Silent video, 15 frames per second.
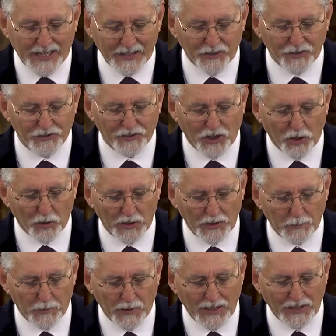enters the holy
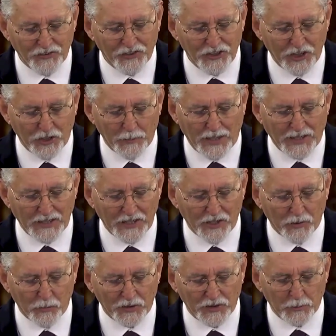place year by
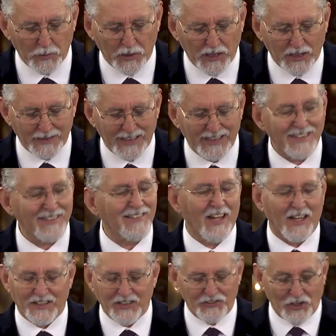year with the blood that is
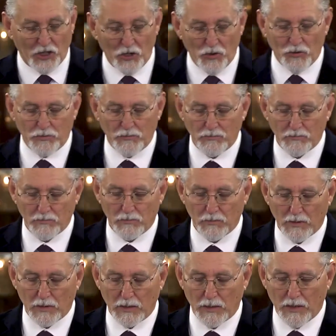not his own.
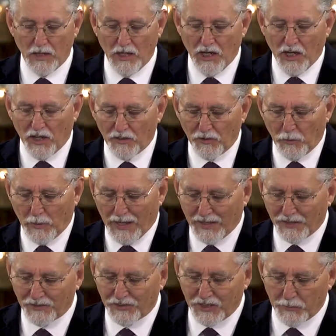
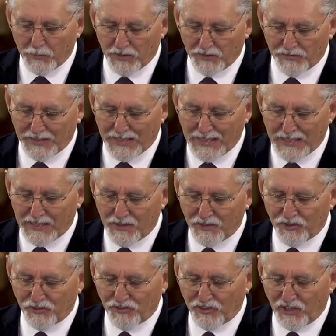Otherwise, he would have needed
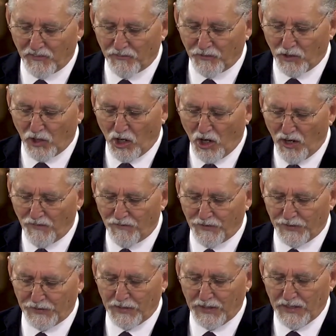to suffer
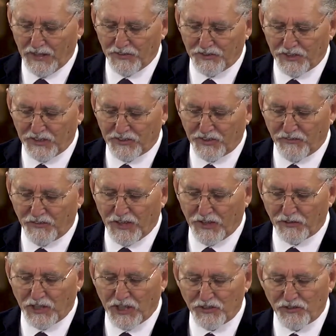often since the
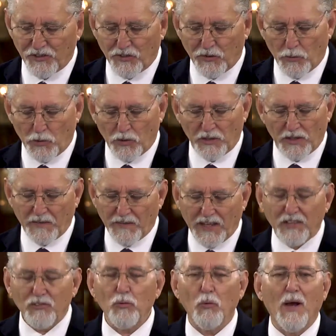foundation of the world. Now,
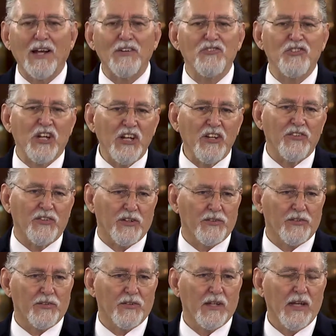that's why
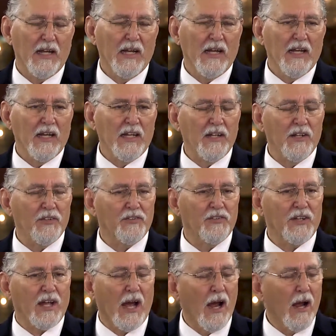Jesus
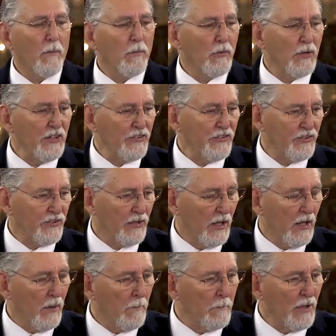is the high priest
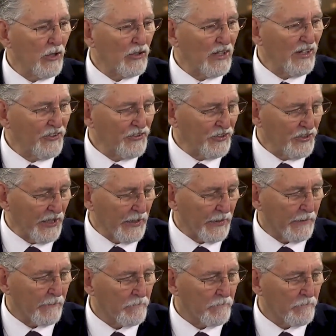Melchizedek,